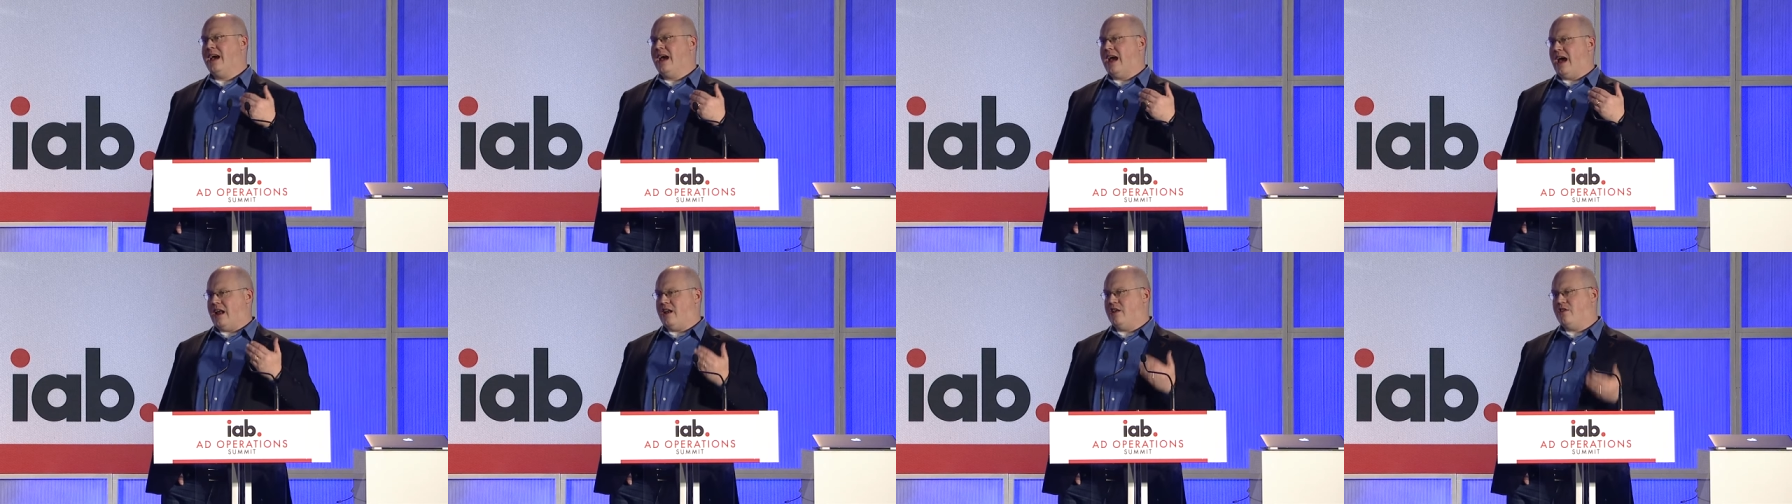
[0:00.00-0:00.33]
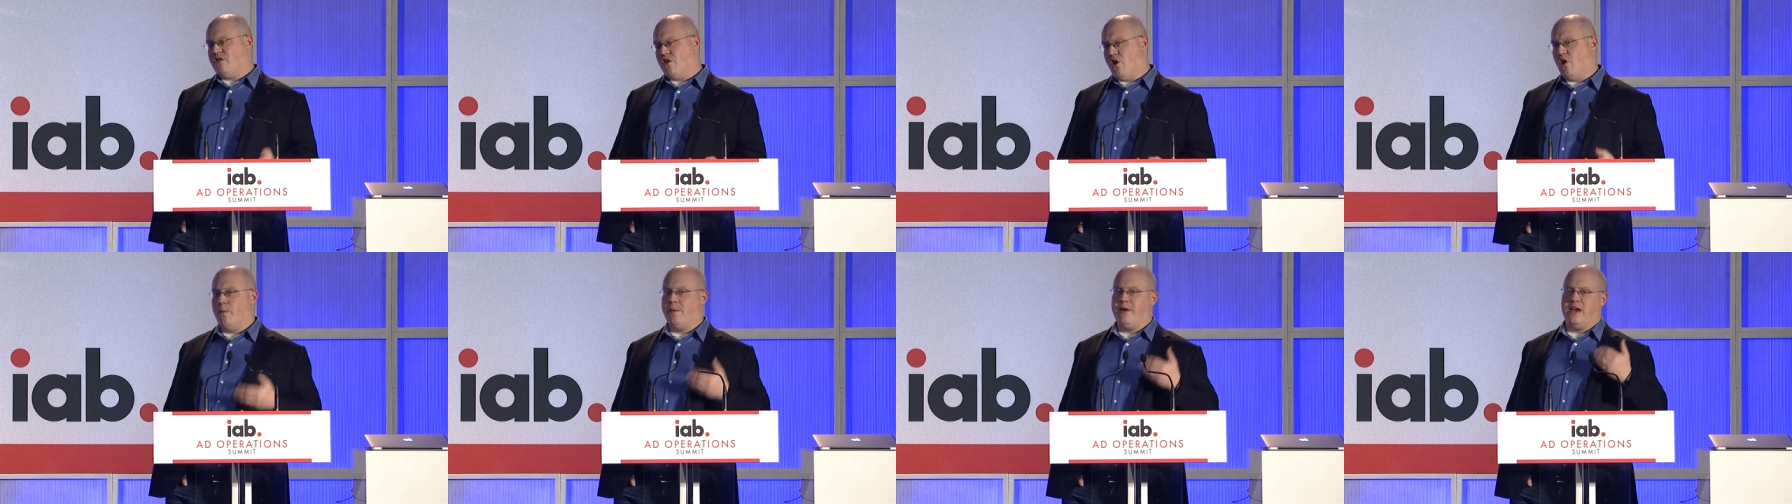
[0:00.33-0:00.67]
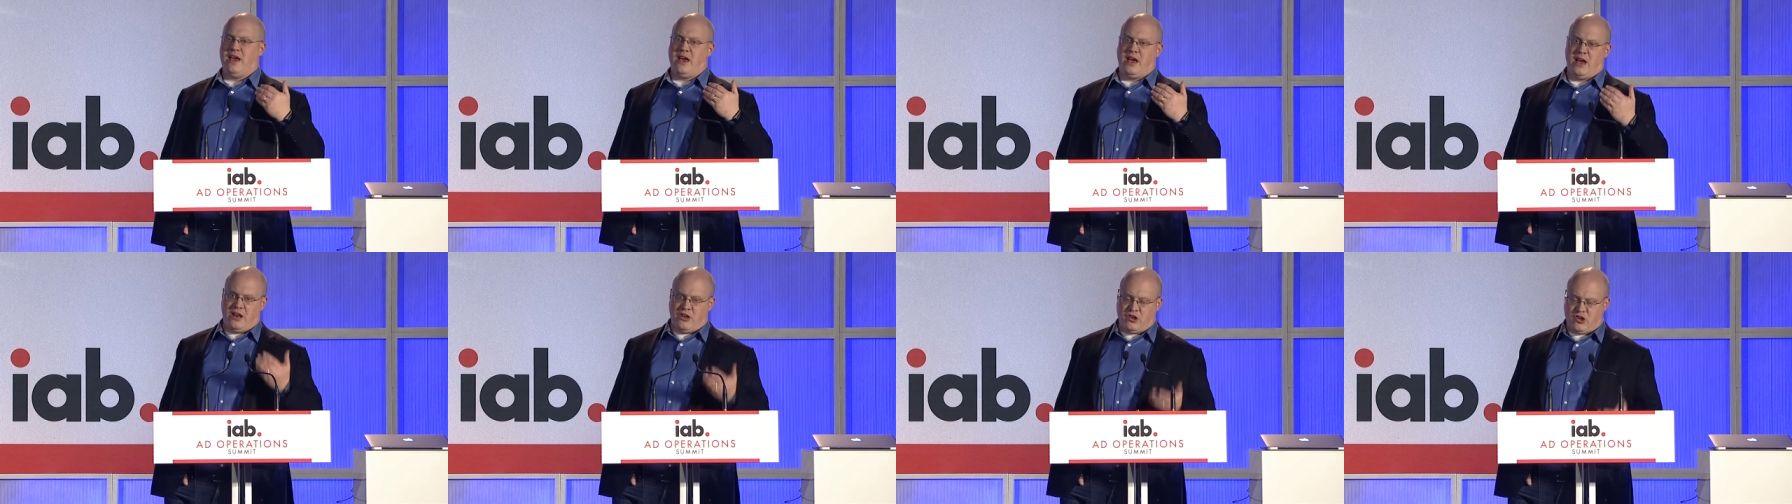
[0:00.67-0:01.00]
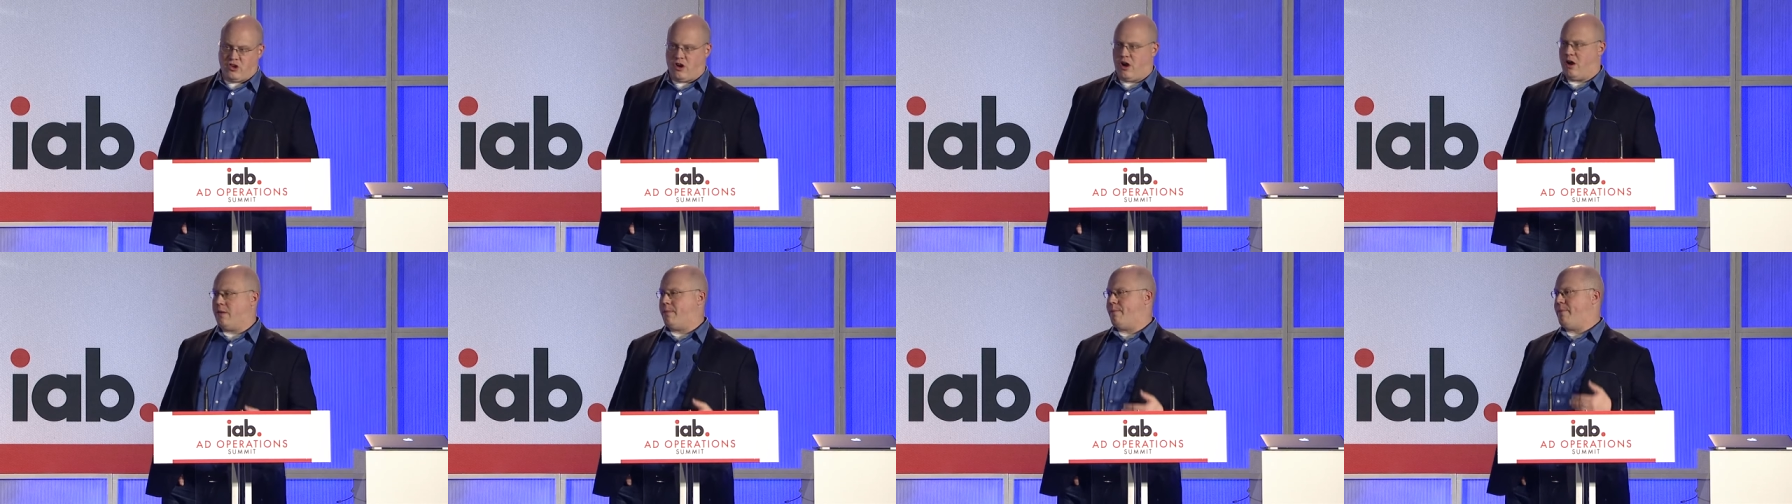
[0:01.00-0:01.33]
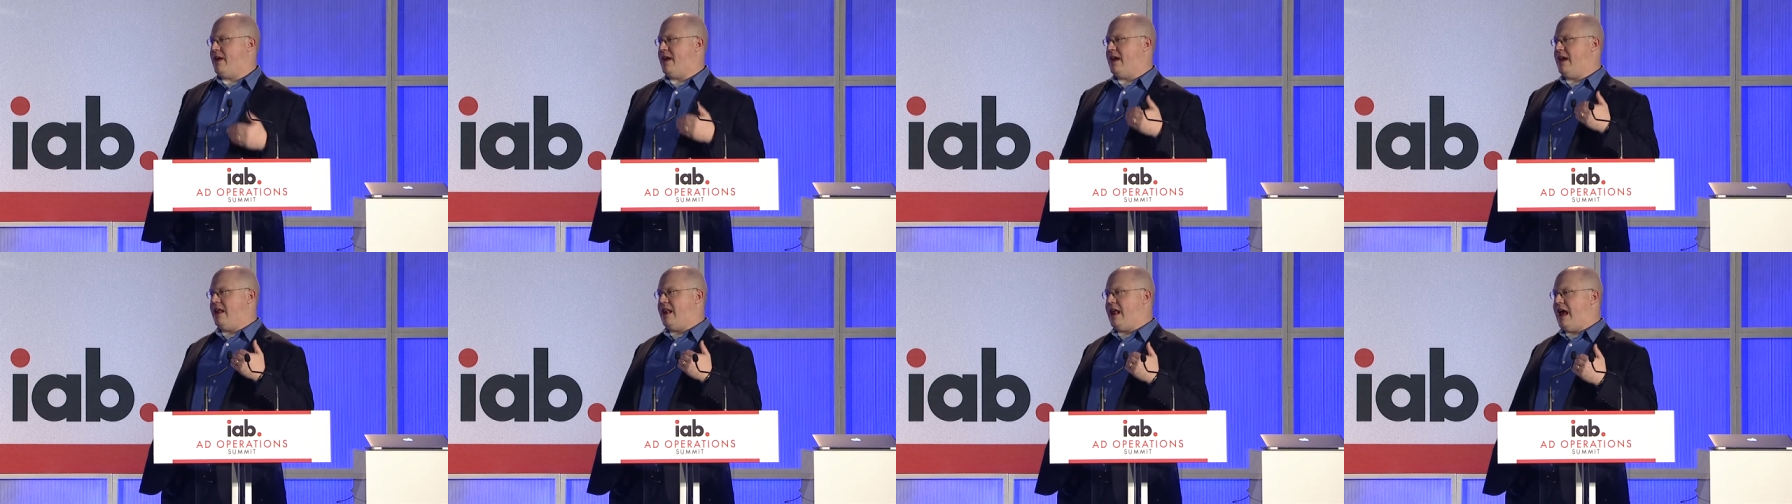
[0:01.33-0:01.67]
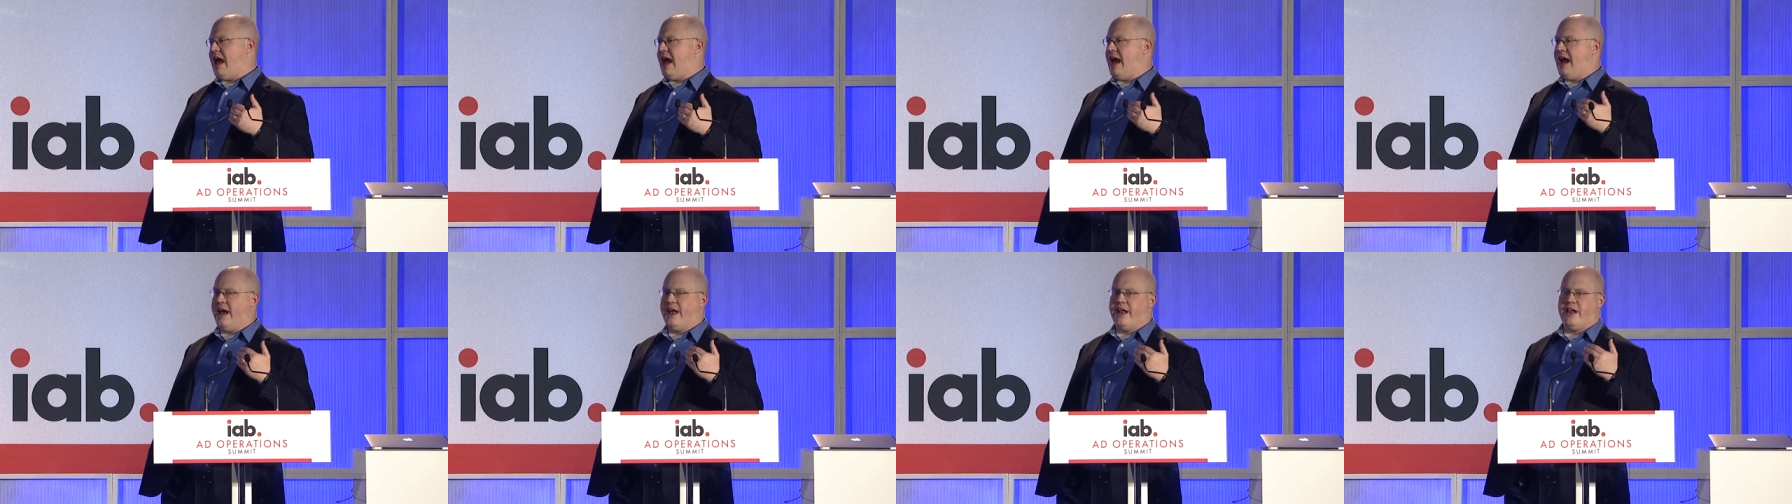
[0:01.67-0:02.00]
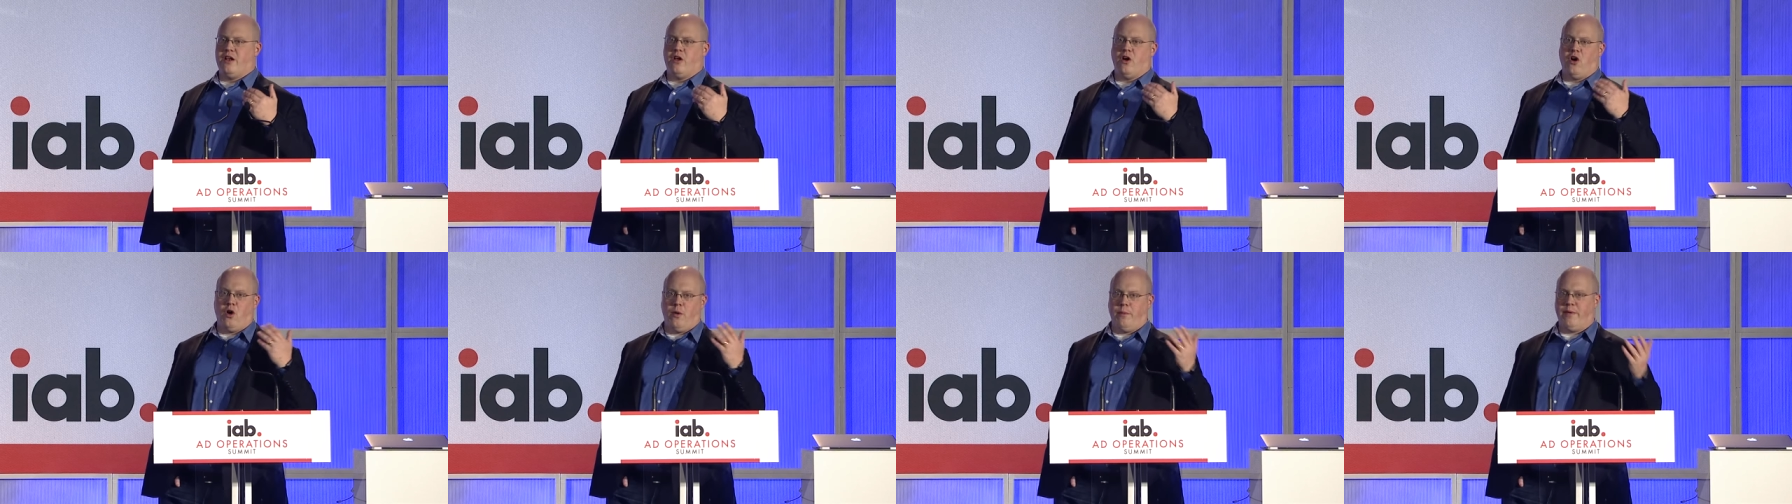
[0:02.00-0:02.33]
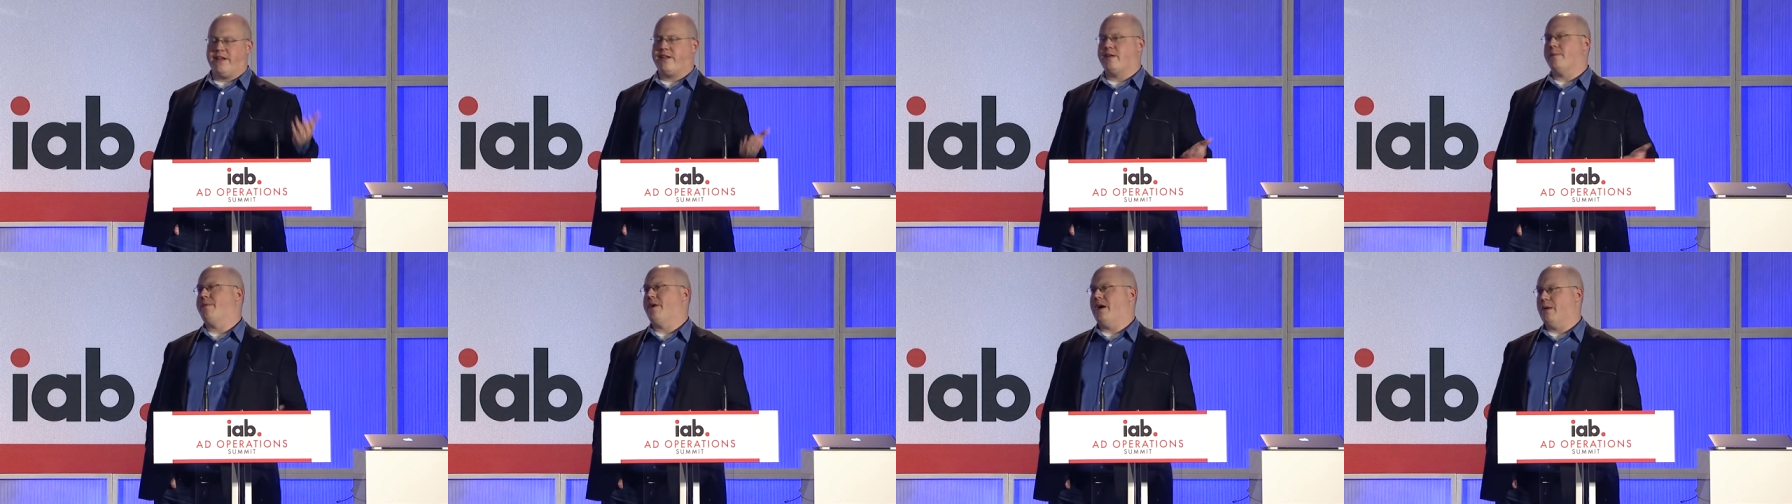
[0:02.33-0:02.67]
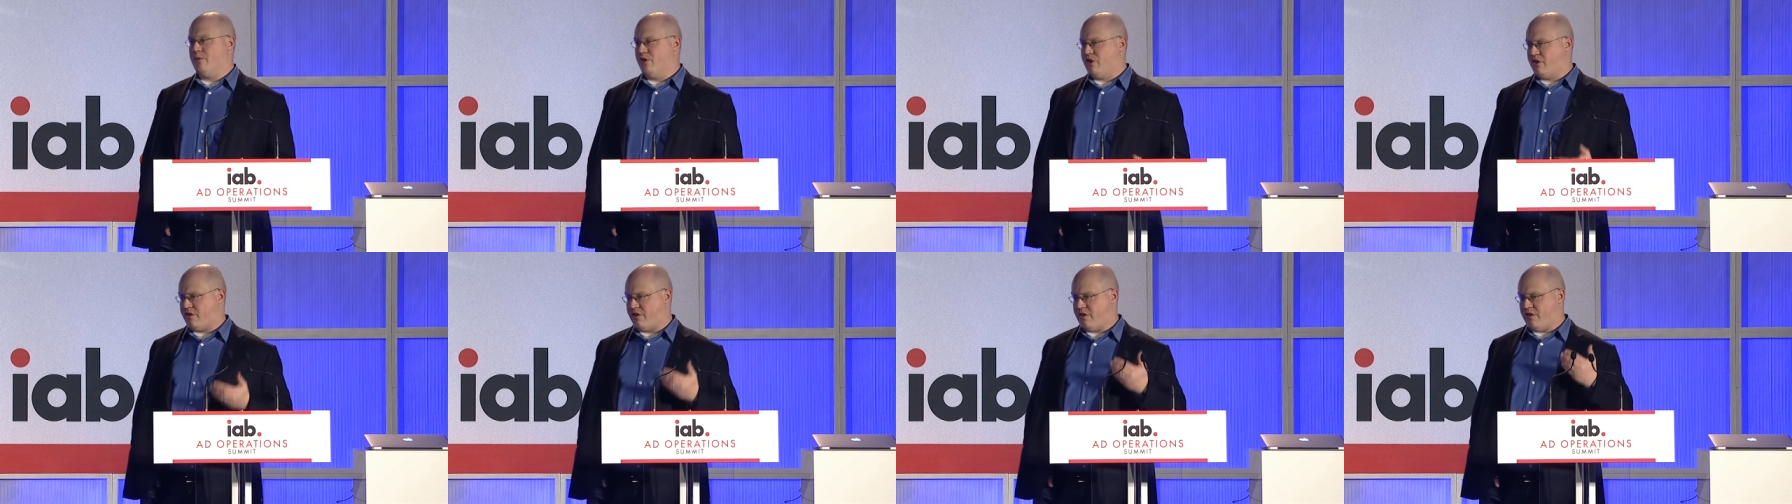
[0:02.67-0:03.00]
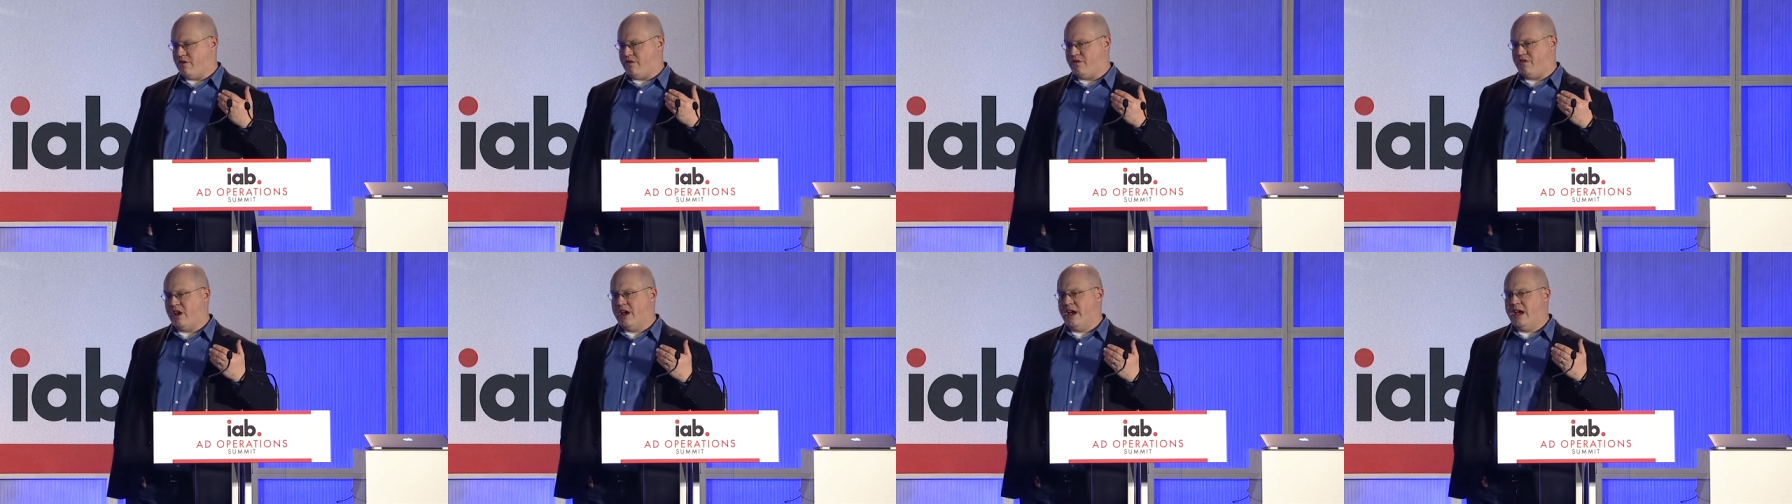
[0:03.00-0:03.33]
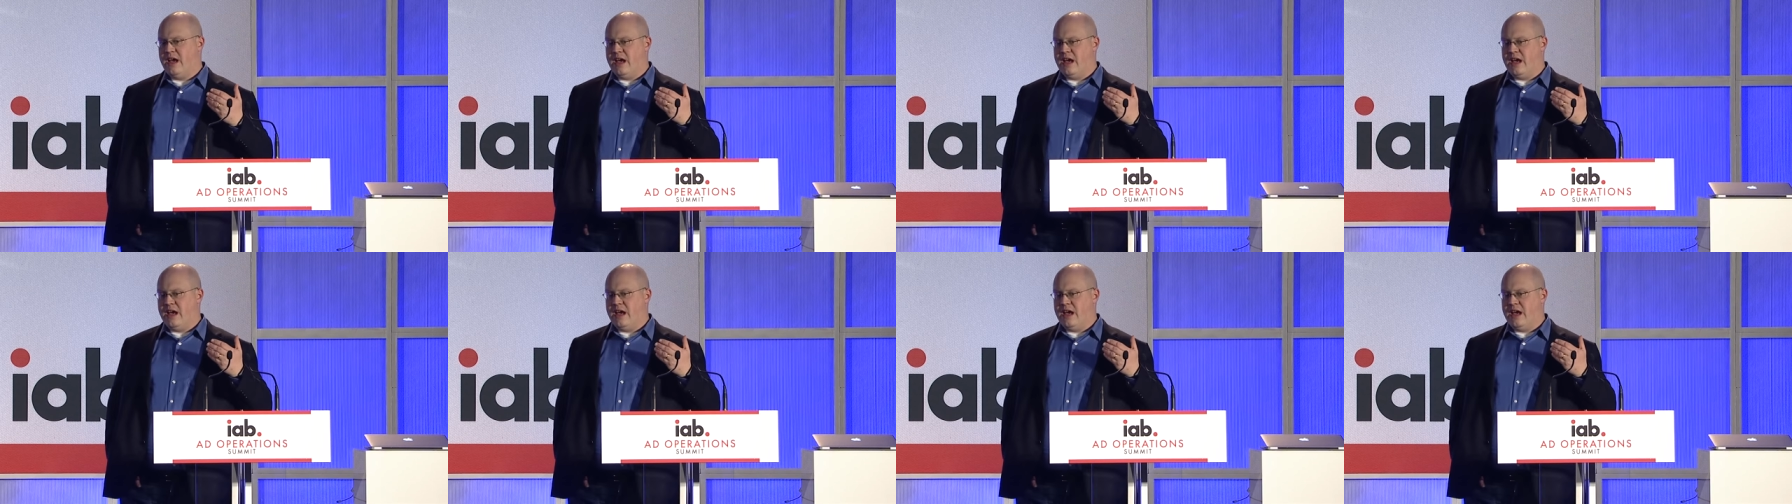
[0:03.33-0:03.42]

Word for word: and Adobe and Chartbeat and a whole bunch of publishers